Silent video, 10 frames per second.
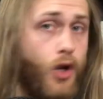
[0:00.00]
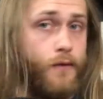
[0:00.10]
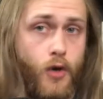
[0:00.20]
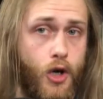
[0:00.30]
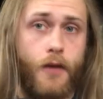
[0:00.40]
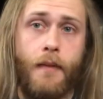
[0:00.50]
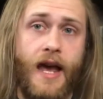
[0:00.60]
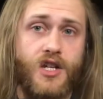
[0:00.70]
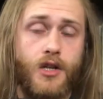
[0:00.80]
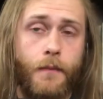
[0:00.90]
If you're a
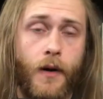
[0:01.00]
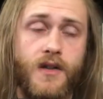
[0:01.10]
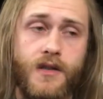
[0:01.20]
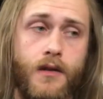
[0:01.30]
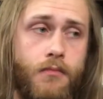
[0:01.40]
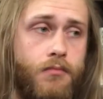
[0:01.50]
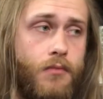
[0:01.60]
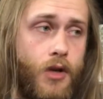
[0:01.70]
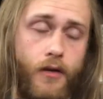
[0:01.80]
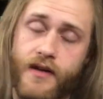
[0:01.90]
compassionate person,
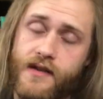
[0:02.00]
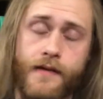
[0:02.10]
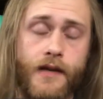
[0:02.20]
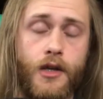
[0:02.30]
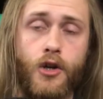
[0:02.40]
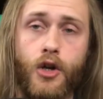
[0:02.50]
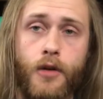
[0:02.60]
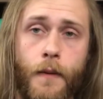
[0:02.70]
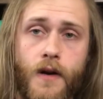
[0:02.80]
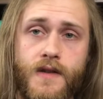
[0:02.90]
that sounds like you're a
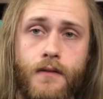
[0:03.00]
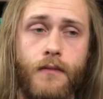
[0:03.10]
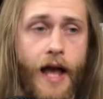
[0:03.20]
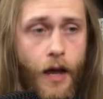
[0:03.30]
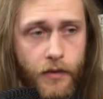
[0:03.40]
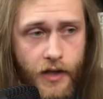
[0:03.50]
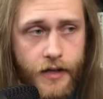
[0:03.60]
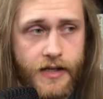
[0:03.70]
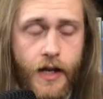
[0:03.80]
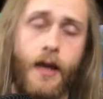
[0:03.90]
good person. I would
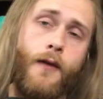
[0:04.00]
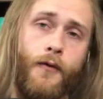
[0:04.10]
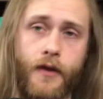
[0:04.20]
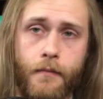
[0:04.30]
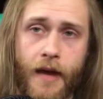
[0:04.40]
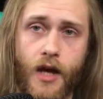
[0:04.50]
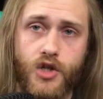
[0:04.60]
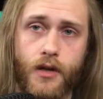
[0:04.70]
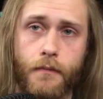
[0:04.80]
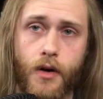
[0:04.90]
like to hang out with a
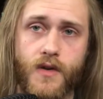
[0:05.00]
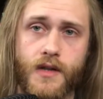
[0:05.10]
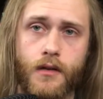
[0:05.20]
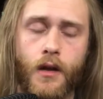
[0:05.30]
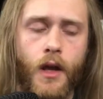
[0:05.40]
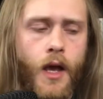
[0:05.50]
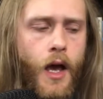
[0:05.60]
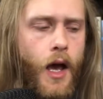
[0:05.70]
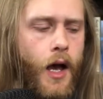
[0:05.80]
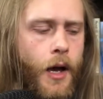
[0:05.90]
compassionate person.
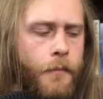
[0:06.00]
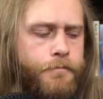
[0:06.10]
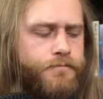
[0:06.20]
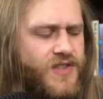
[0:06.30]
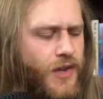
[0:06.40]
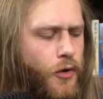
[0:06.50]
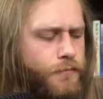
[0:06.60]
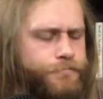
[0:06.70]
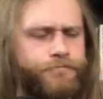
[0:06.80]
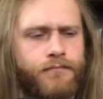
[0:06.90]
So
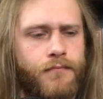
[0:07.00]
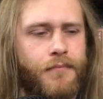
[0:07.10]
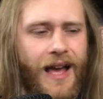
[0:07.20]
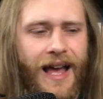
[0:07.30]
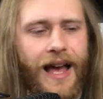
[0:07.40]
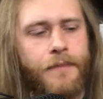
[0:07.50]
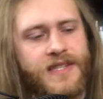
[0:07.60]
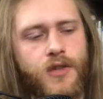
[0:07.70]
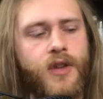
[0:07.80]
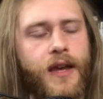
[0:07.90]
I'm
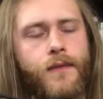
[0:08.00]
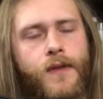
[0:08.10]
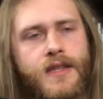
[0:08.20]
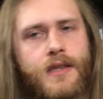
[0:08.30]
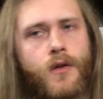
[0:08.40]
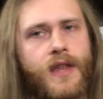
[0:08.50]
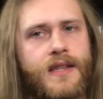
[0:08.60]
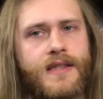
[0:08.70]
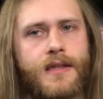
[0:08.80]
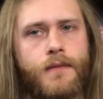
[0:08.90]
still not convinced, though, that
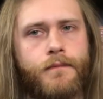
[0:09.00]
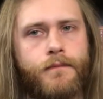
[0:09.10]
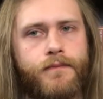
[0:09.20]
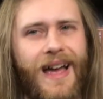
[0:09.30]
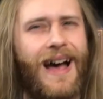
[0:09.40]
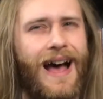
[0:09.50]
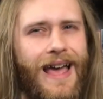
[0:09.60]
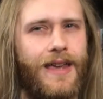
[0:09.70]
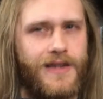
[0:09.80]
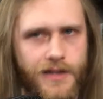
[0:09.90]
it's the
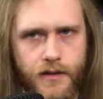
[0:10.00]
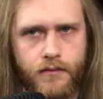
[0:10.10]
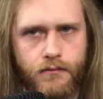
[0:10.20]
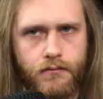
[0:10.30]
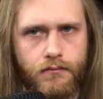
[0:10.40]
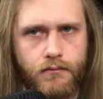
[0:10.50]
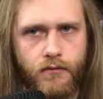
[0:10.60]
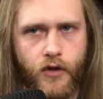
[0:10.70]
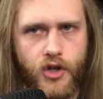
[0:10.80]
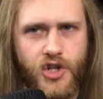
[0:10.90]
highest
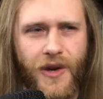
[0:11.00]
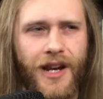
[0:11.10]
virtue.